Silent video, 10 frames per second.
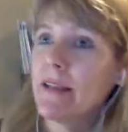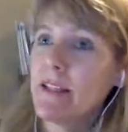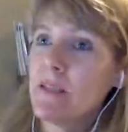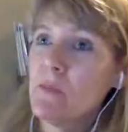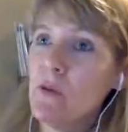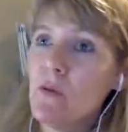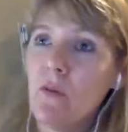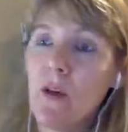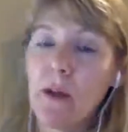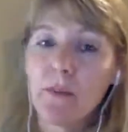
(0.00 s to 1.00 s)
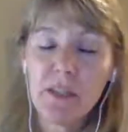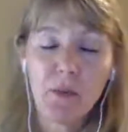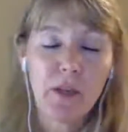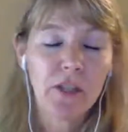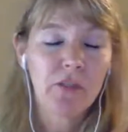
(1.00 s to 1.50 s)
let's move, um, let's
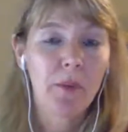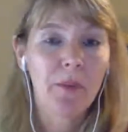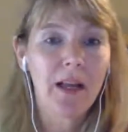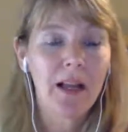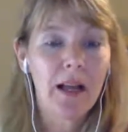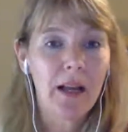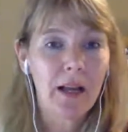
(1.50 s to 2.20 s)
switch from uh,